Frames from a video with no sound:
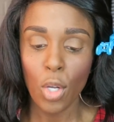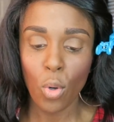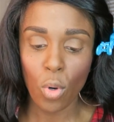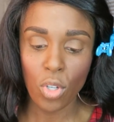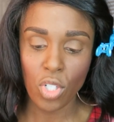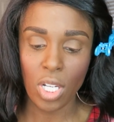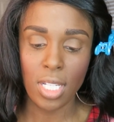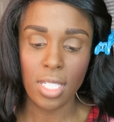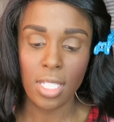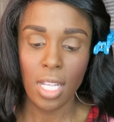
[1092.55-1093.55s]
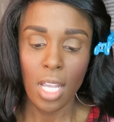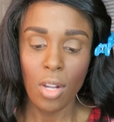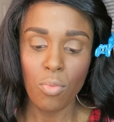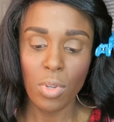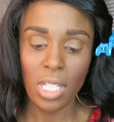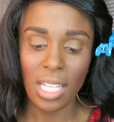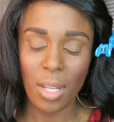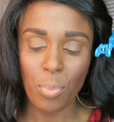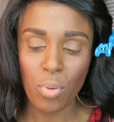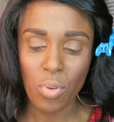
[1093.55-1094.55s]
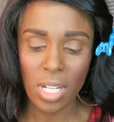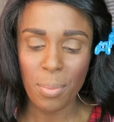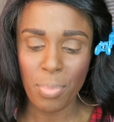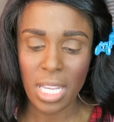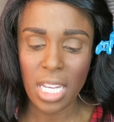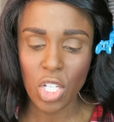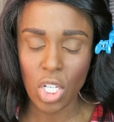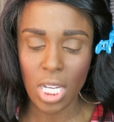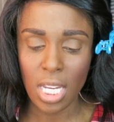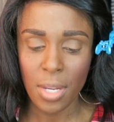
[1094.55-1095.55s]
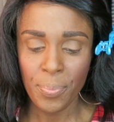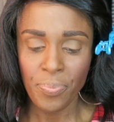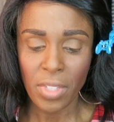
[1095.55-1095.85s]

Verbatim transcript: gorgeous, really like pretty peachy,